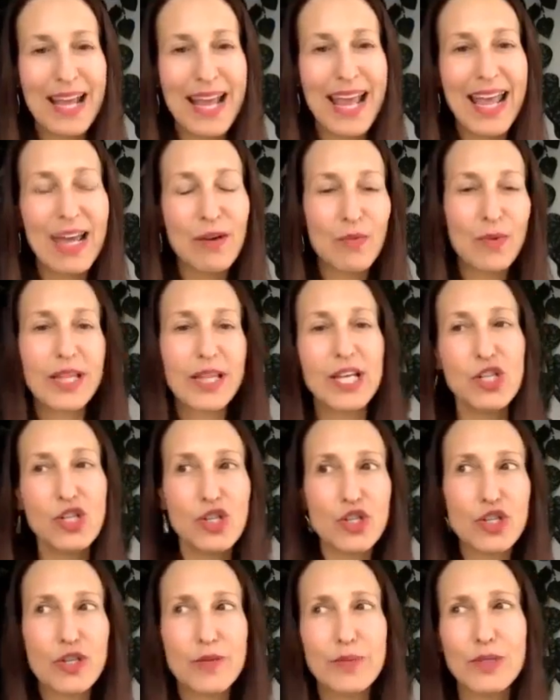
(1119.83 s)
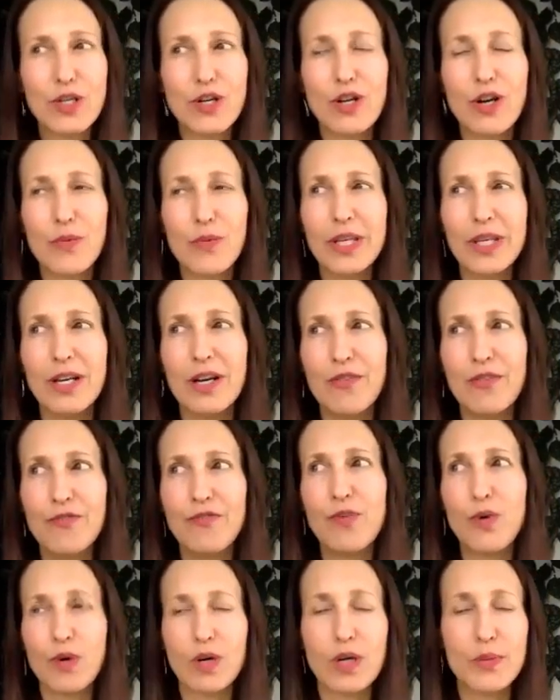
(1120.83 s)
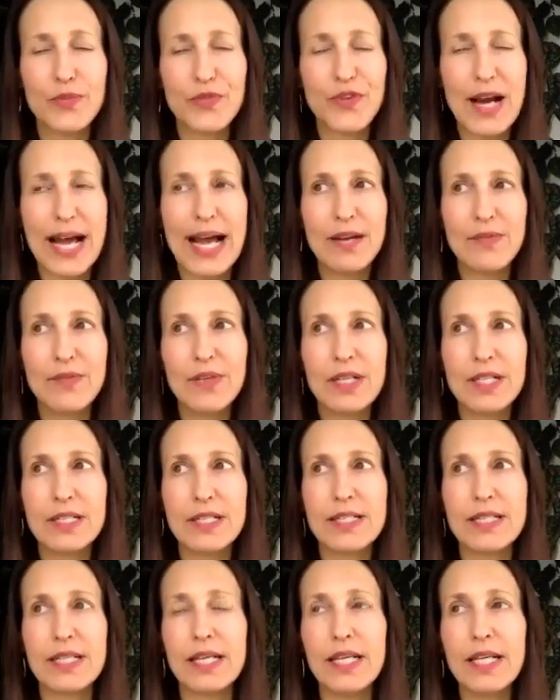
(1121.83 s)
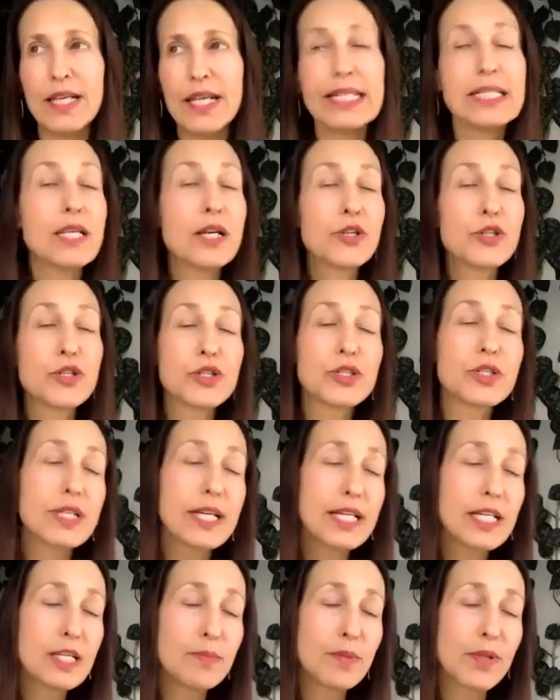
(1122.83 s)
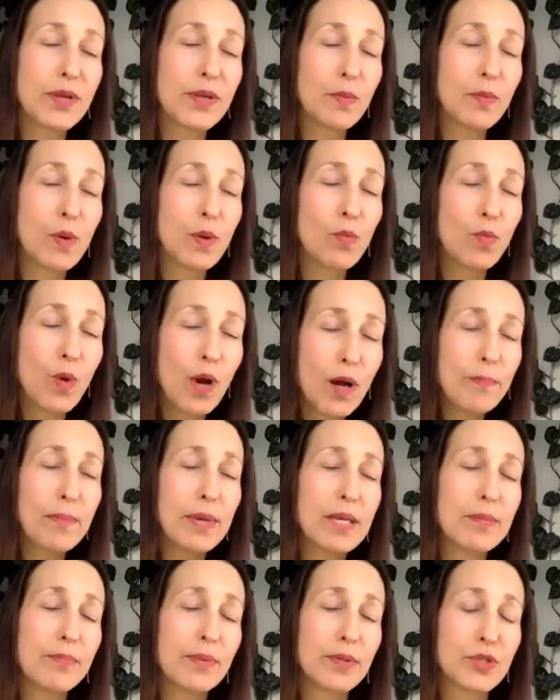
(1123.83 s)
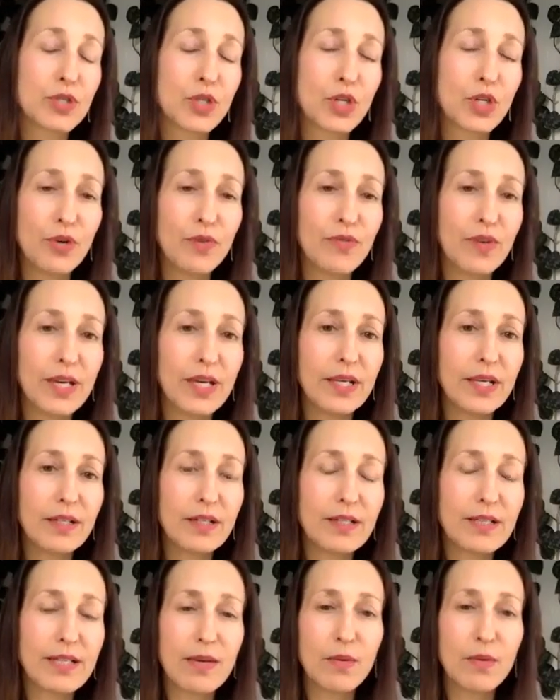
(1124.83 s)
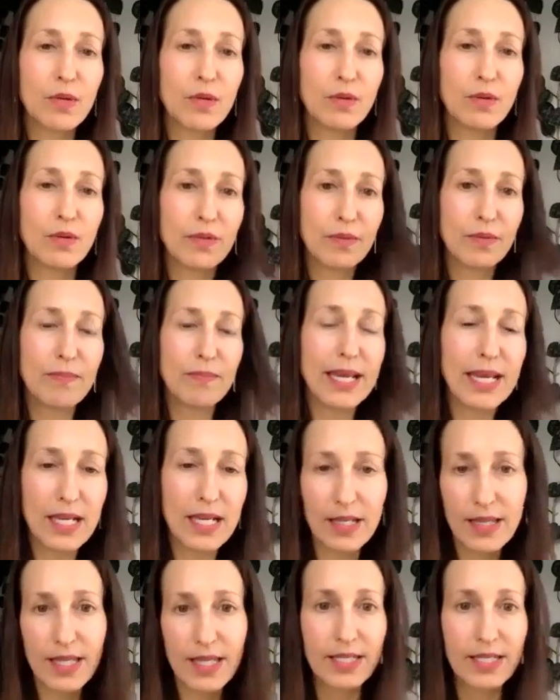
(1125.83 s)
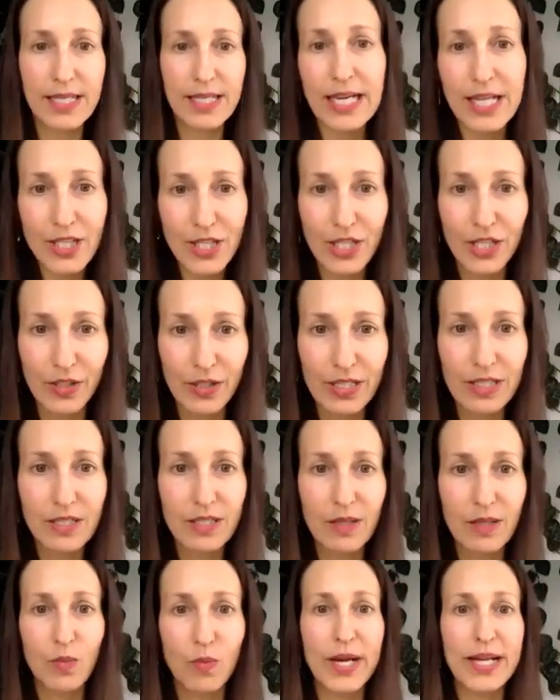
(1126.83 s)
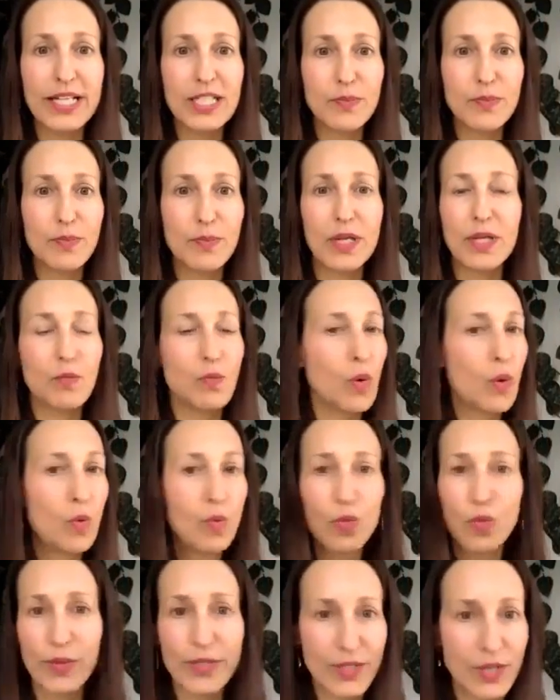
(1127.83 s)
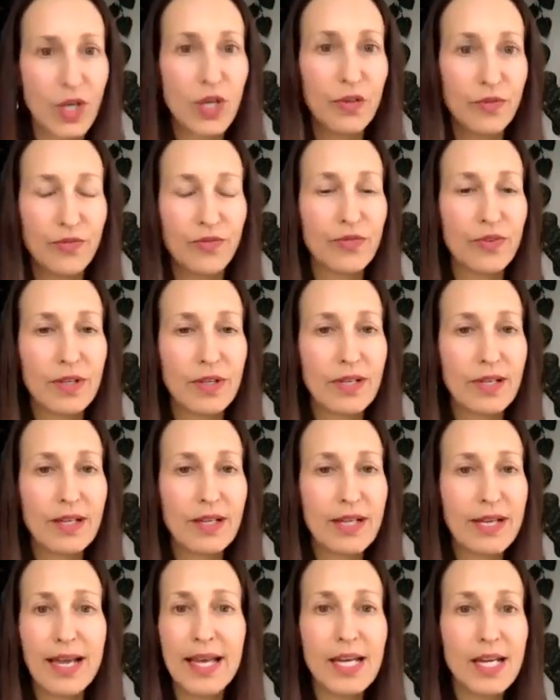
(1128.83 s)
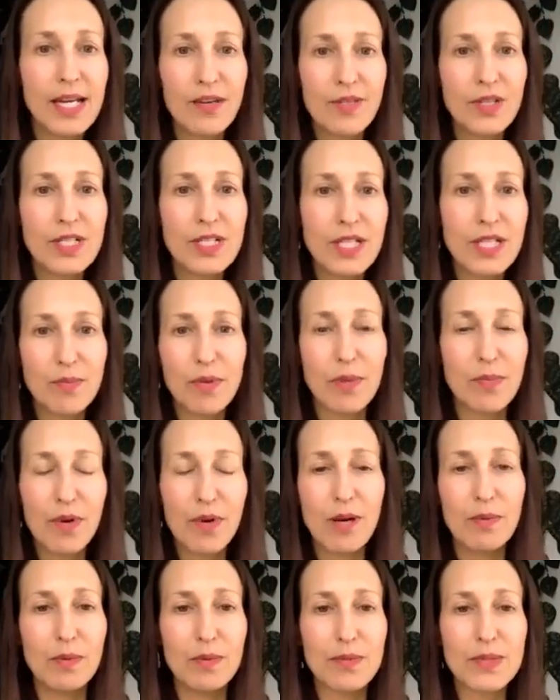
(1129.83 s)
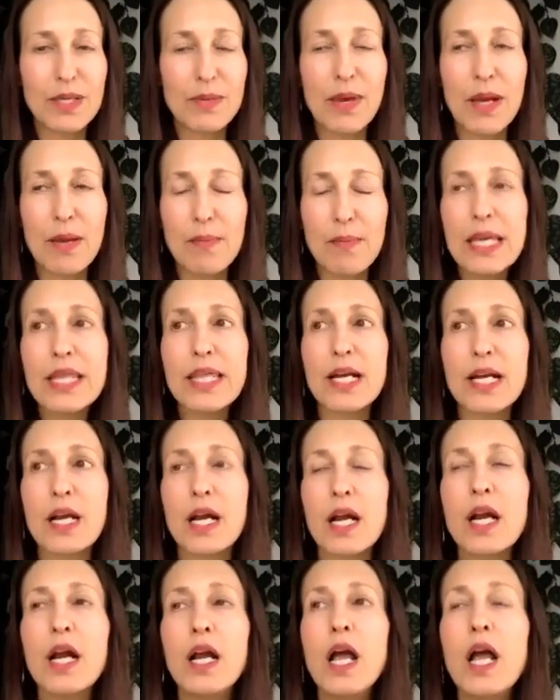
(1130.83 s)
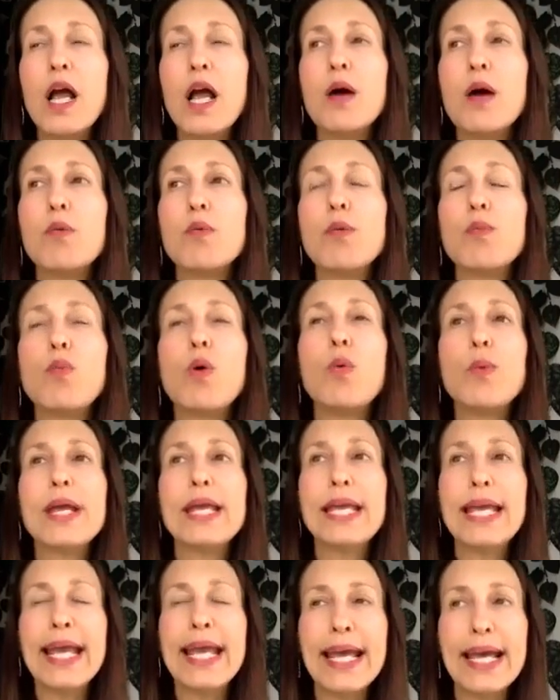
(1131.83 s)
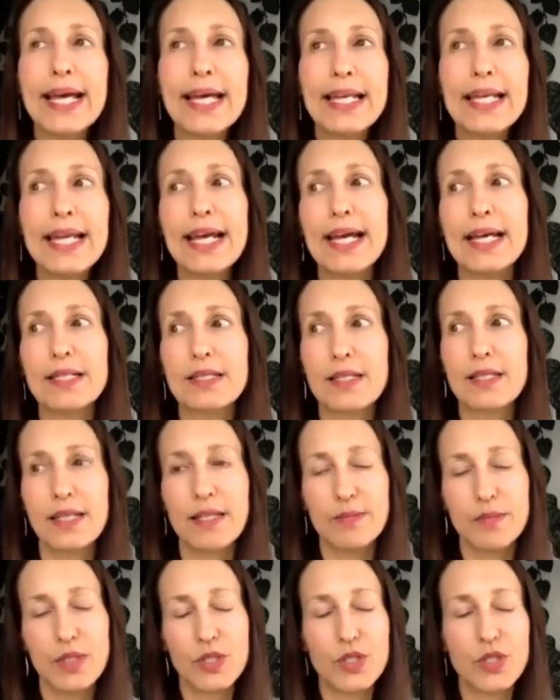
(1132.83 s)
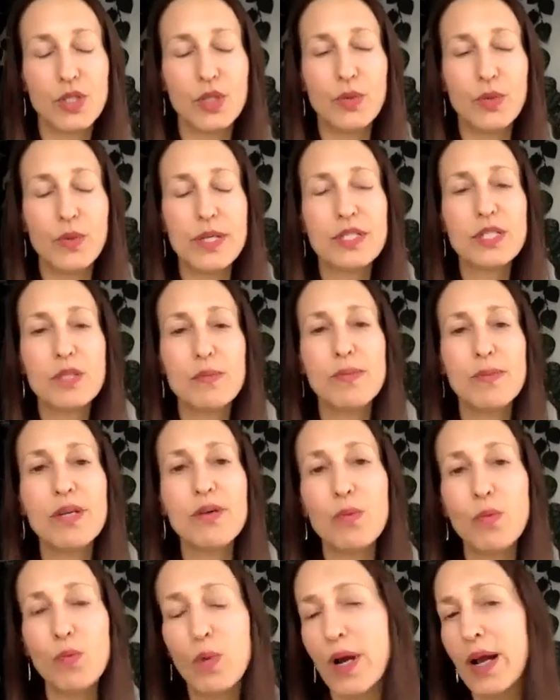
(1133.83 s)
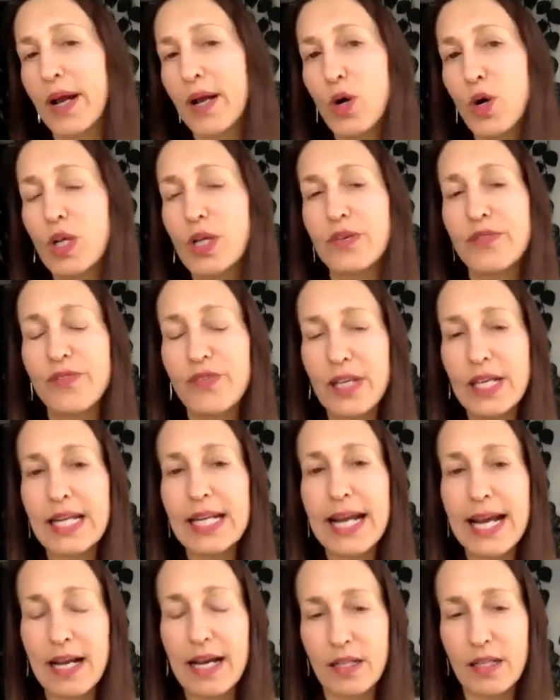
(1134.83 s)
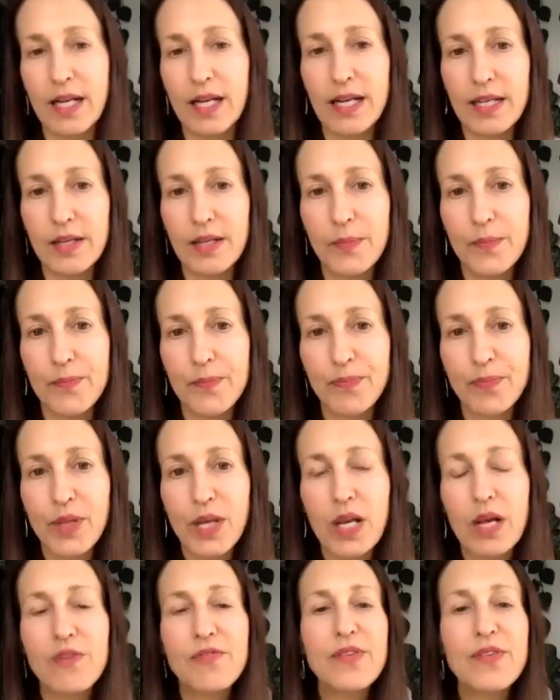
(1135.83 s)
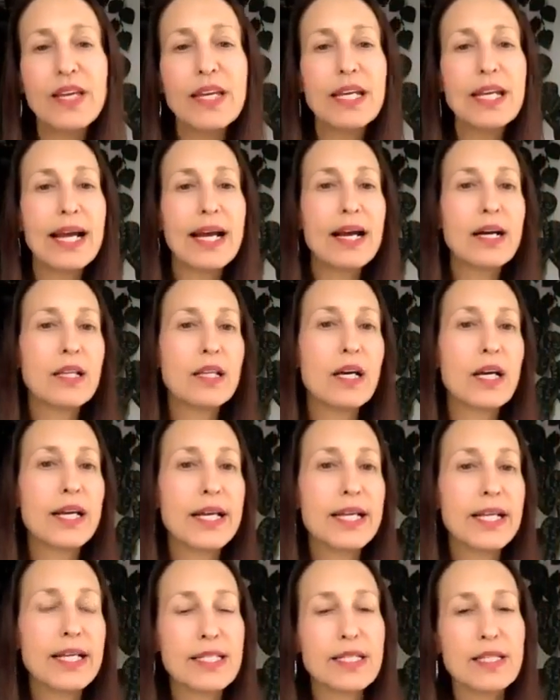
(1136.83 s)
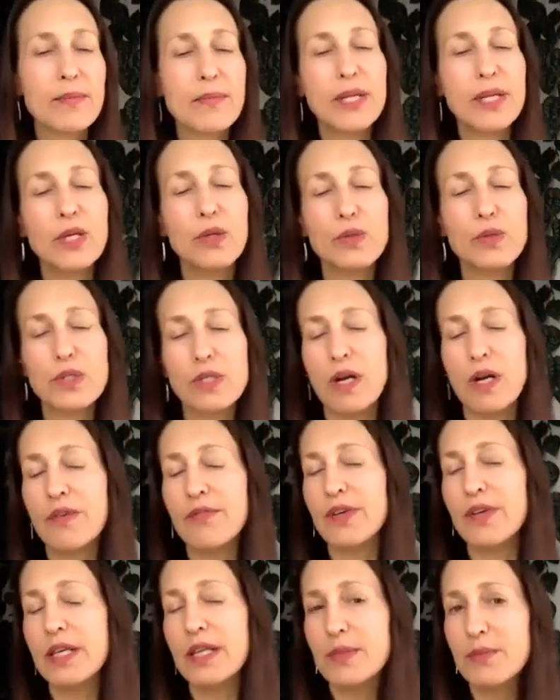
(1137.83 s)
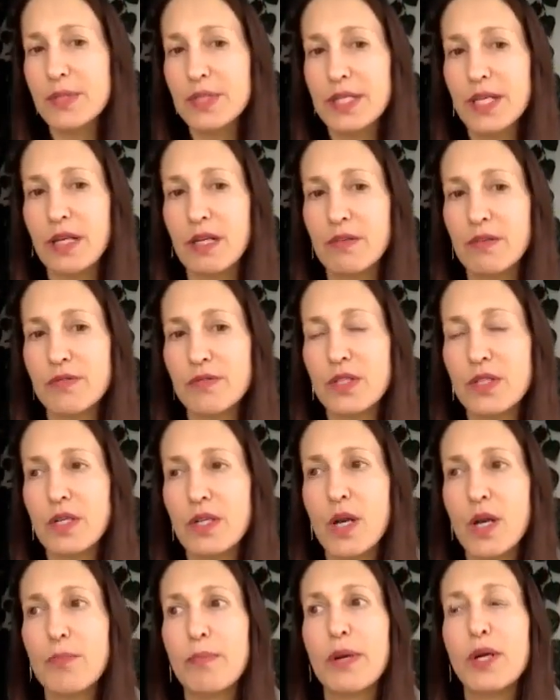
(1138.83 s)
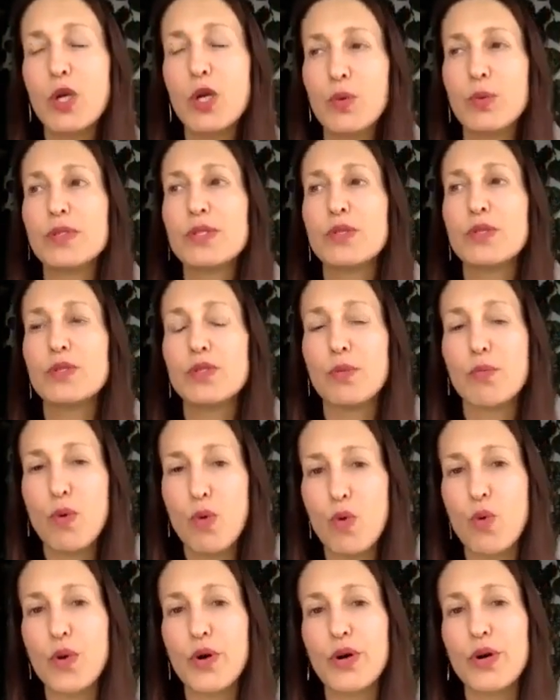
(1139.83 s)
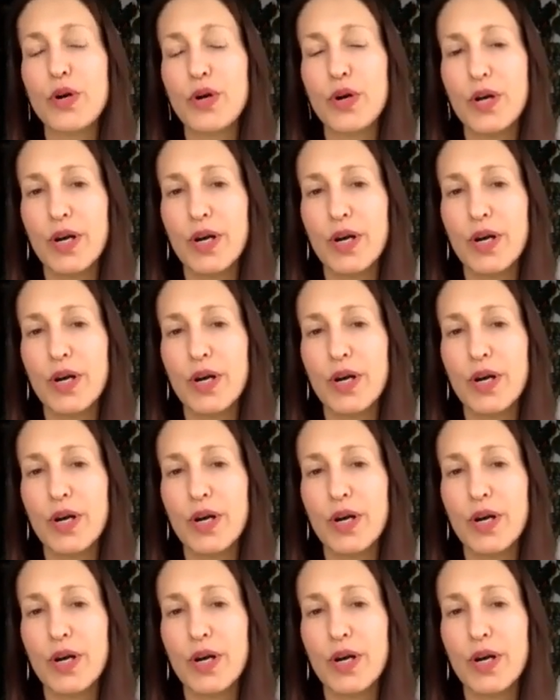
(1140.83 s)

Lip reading: And relationships are not really a forum for advocacy. It's understandable that we want people to go vegan because that will make things easier in some ways, but it won't resolve any of the deeper problems that might be there. But what we can ask them to do is to be what I call a vegan ally. A vegan ally is somebody who's not vegan themselves, but who is a supporter